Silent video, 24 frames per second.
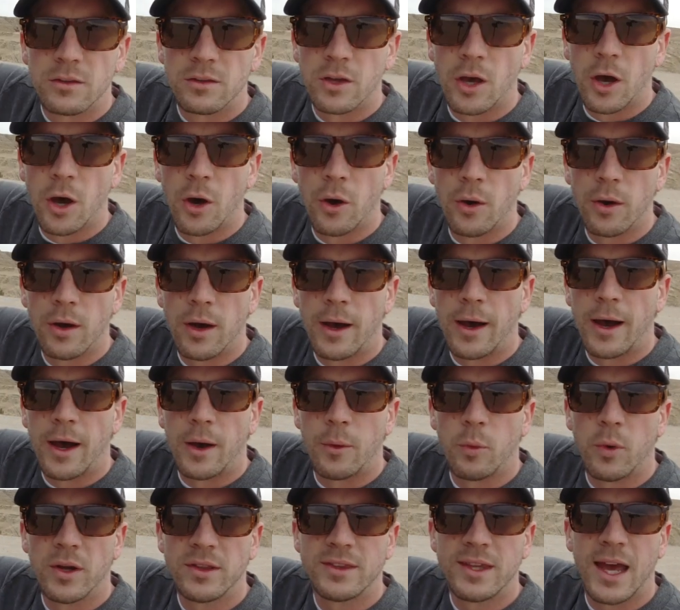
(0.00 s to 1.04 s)
So uh,
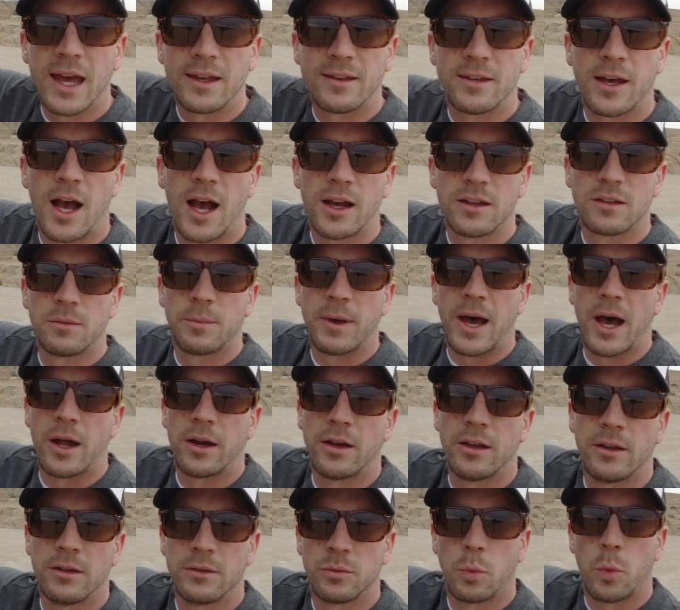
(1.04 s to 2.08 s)
what that talks
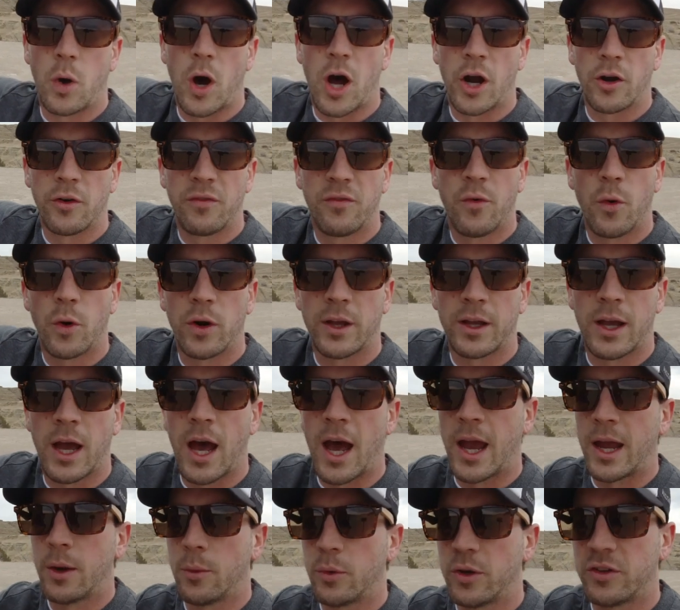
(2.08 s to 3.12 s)
about is water fording
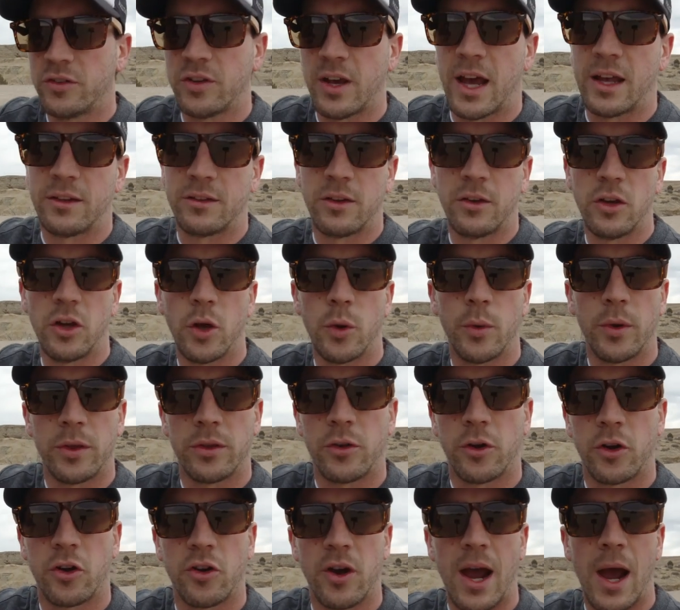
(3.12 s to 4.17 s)
height, which has to do
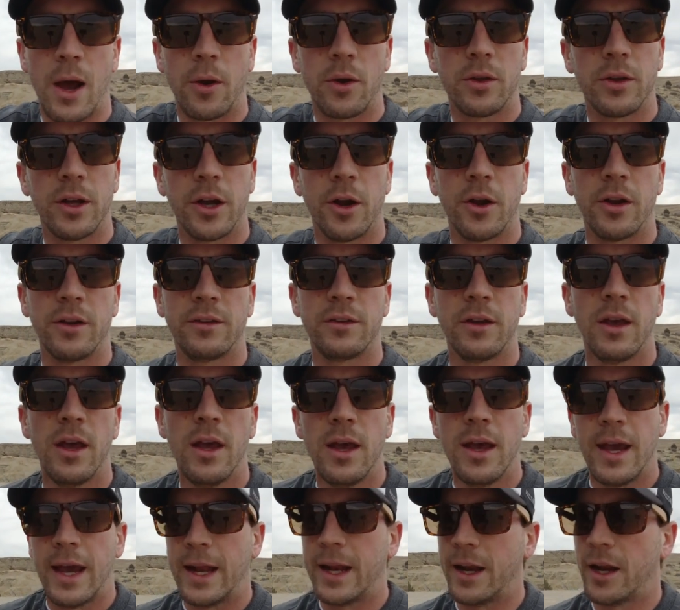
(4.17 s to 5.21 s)
with your ground clearance,
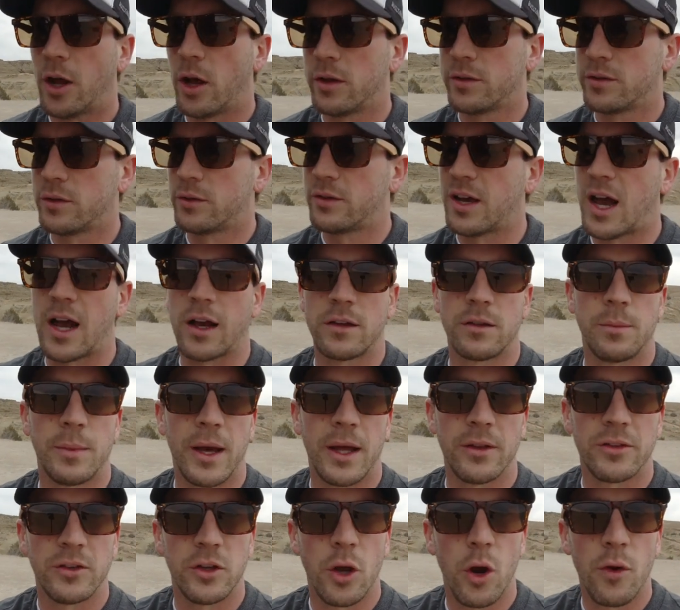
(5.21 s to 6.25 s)
and it also talks
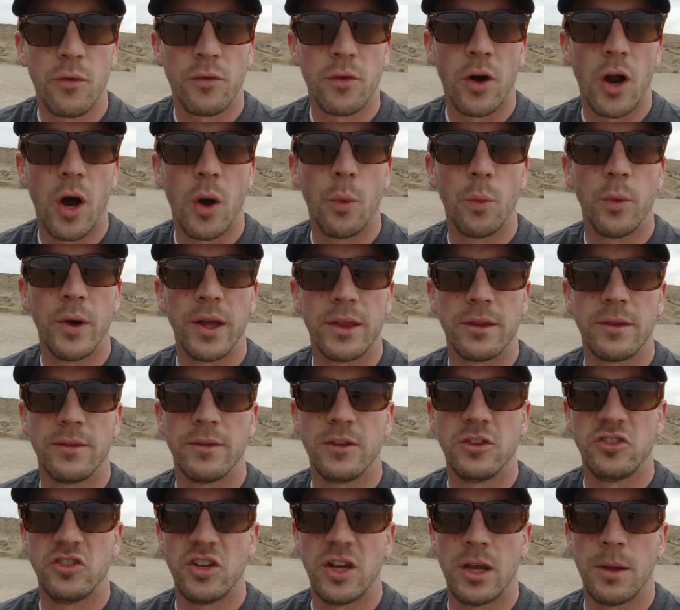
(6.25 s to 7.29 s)
about the overall width of
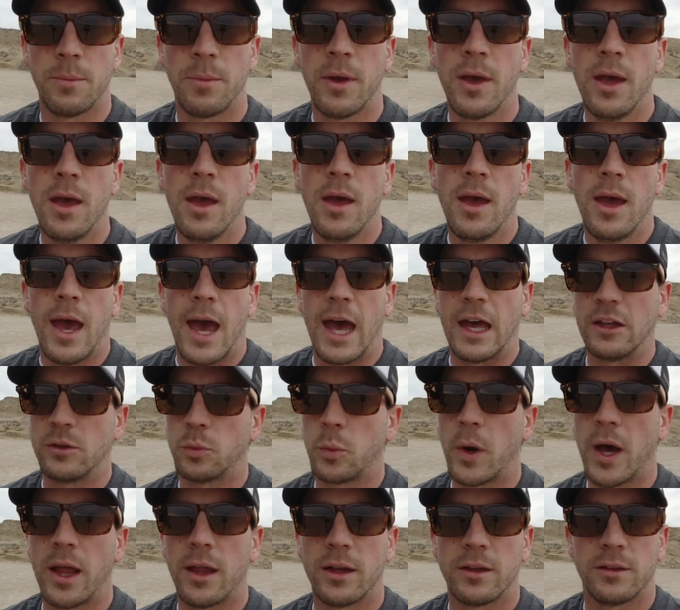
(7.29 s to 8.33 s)
the Jeep as
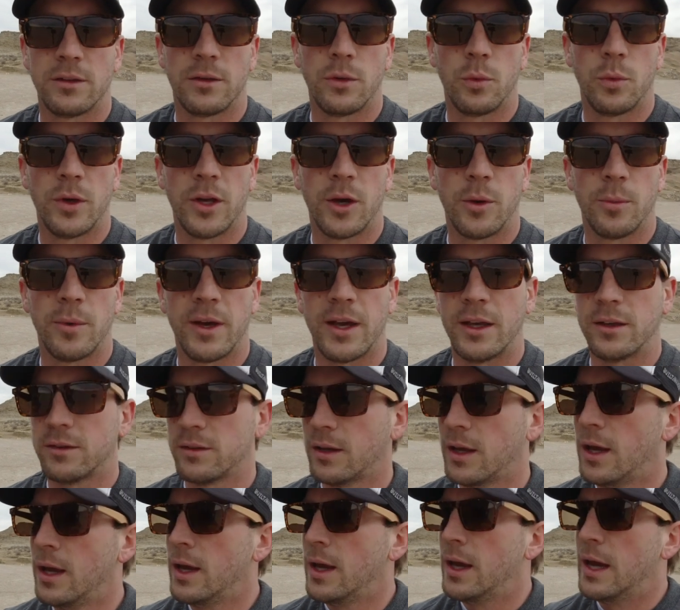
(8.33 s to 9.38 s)
well as the
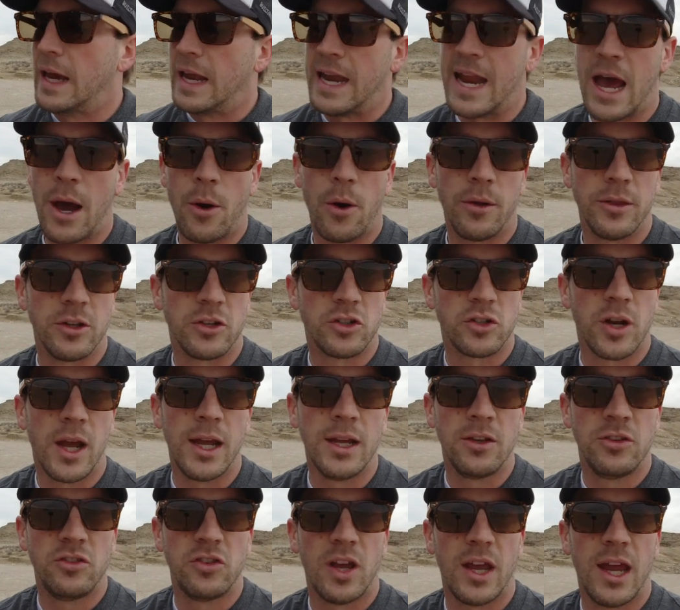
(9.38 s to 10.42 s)
wheelbase. Now on the
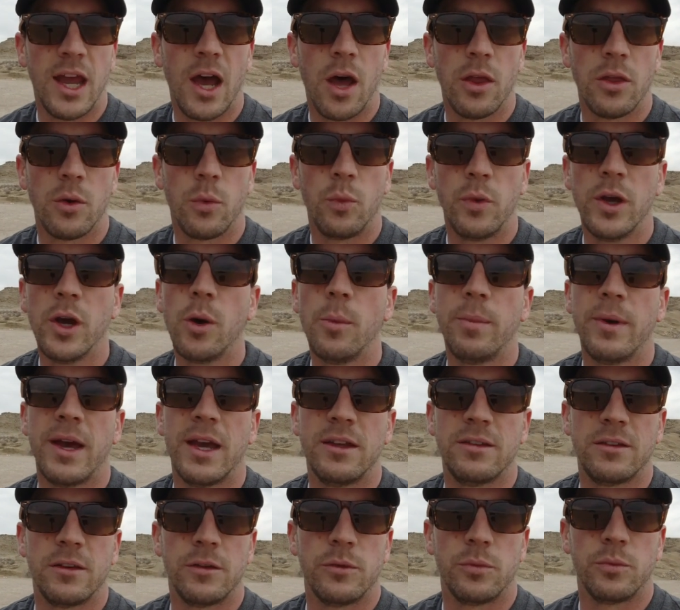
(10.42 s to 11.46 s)
Triton JL, the
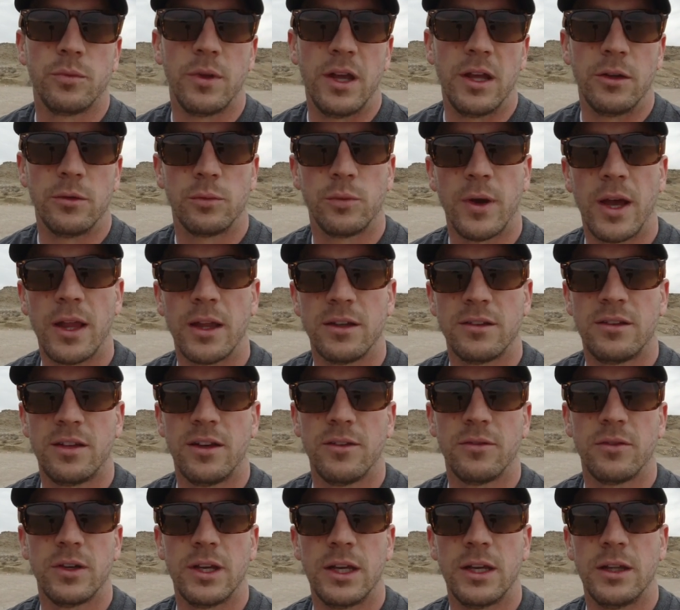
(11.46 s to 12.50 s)
wheelbase is, is
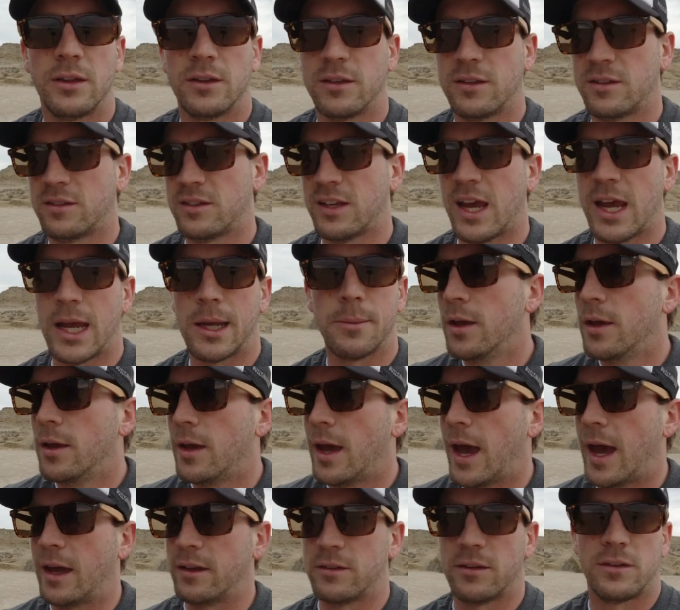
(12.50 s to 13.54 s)
relatively the same
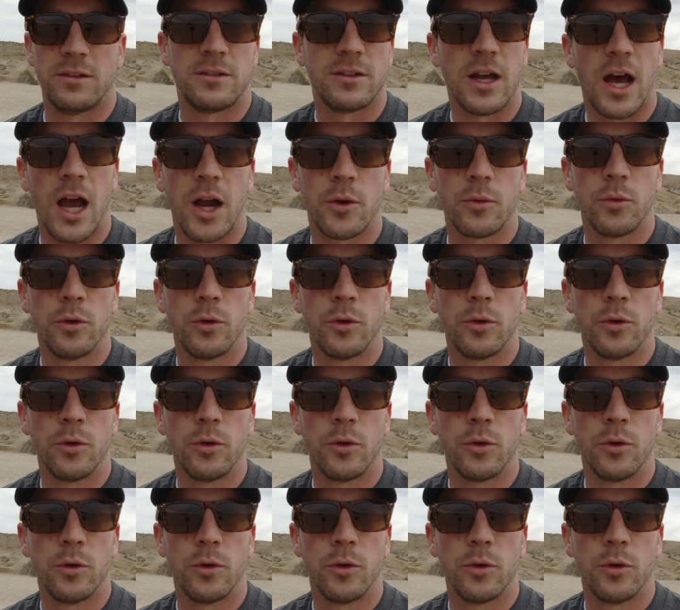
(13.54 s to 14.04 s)
as a stock